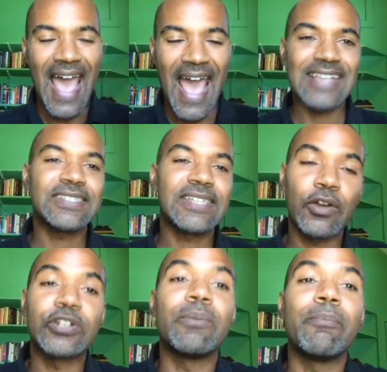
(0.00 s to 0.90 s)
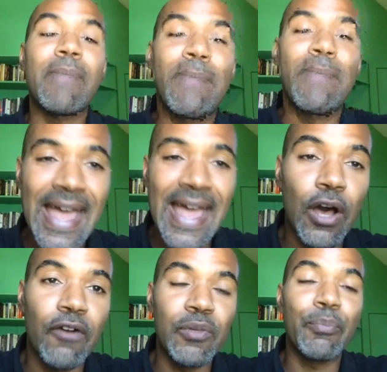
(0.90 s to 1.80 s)
asking or demanding
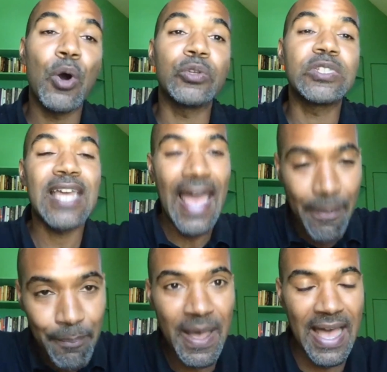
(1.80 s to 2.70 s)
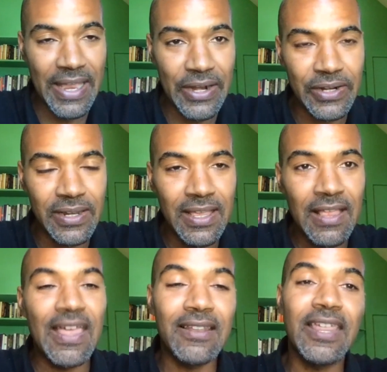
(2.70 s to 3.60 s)
of the post empire
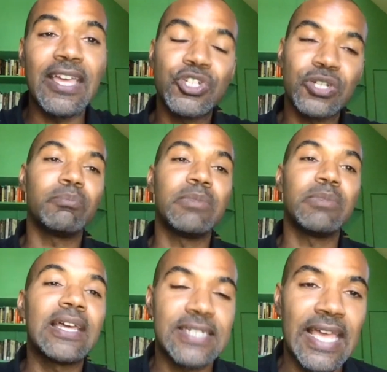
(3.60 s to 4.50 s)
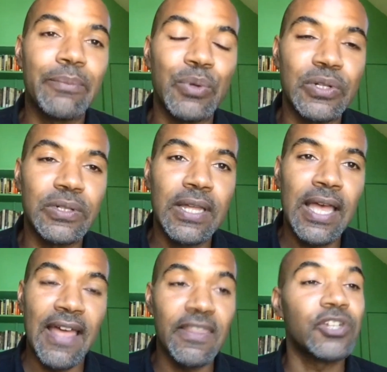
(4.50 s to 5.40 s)
that they should meet at a table
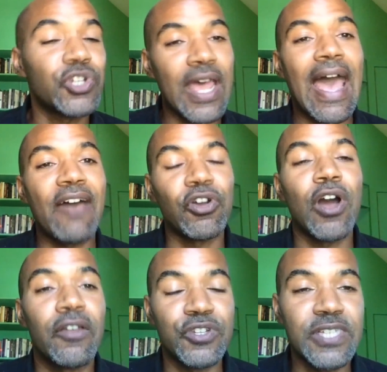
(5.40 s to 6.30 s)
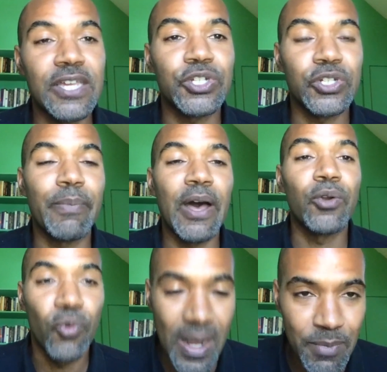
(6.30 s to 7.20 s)
and they should have a conversation
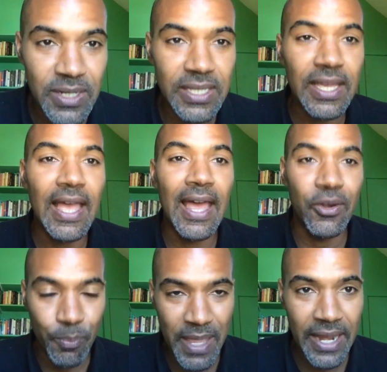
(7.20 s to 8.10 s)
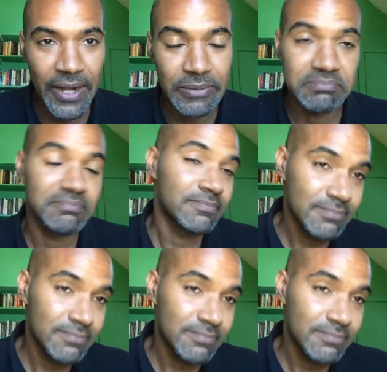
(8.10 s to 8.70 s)
about remedy and repair.